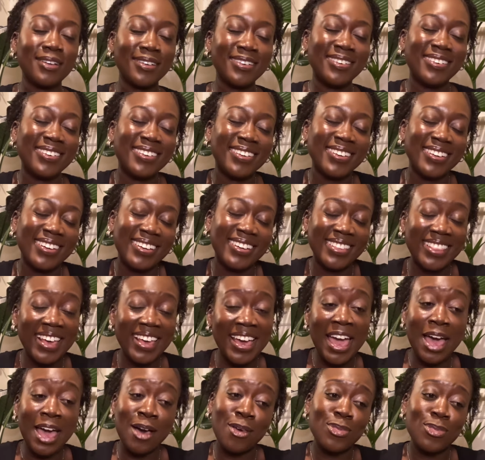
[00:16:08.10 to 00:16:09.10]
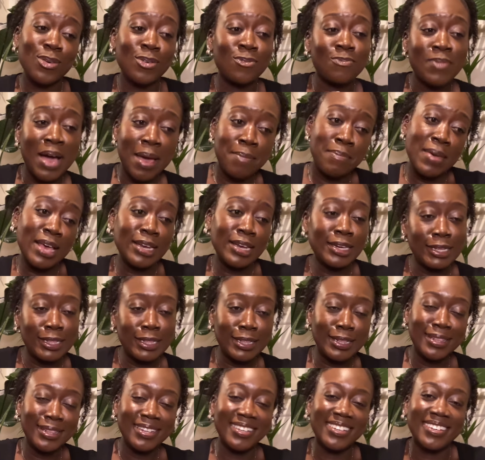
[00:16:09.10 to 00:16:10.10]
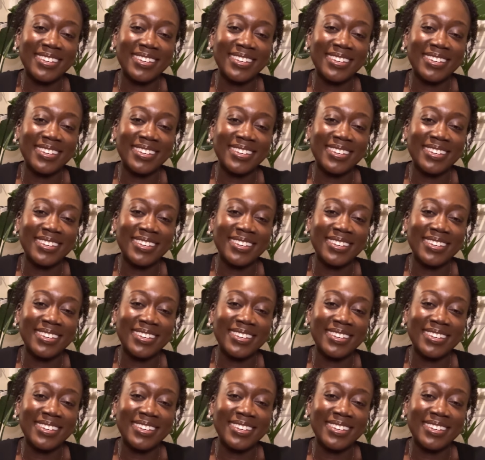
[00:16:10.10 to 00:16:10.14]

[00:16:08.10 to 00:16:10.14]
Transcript: the health of my mental.